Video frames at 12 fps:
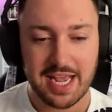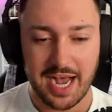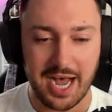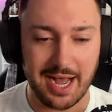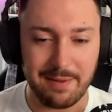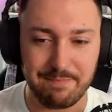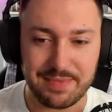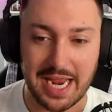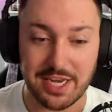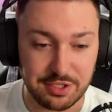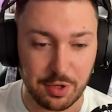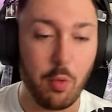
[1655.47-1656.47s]
And
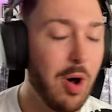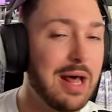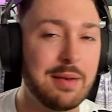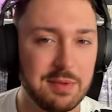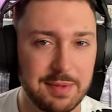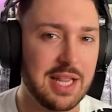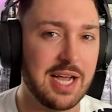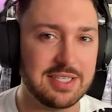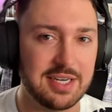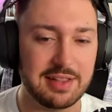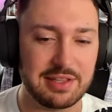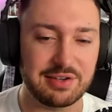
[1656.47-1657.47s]
you don't want him to be
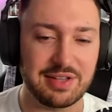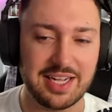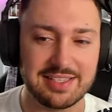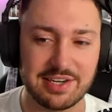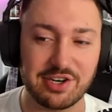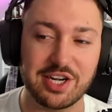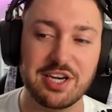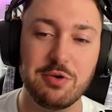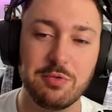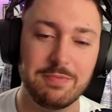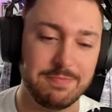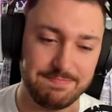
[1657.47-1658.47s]
locked in the 3rd line center. Can
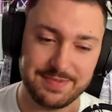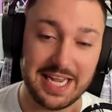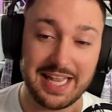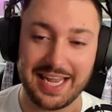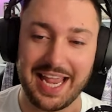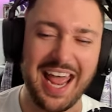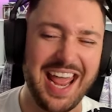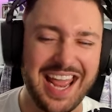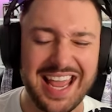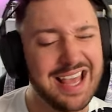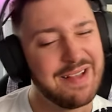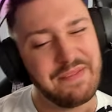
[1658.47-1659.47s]
you say like,
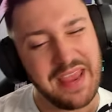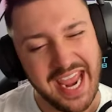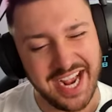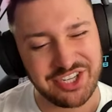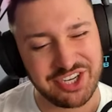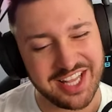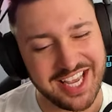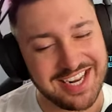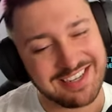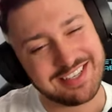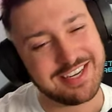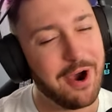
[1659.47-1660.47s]
hey,
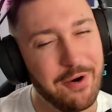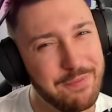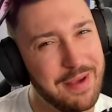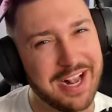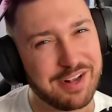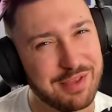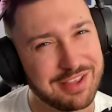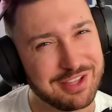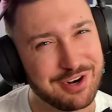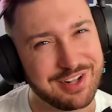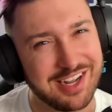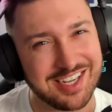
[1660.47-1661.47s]
actually, don't make him the
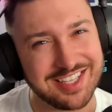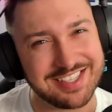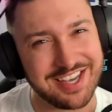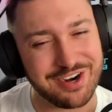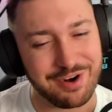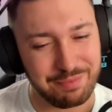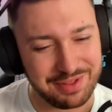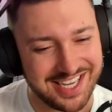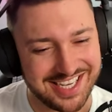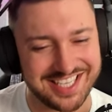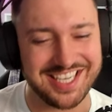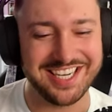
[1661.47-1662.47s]
3rd line center,
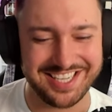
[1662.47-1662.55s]
please?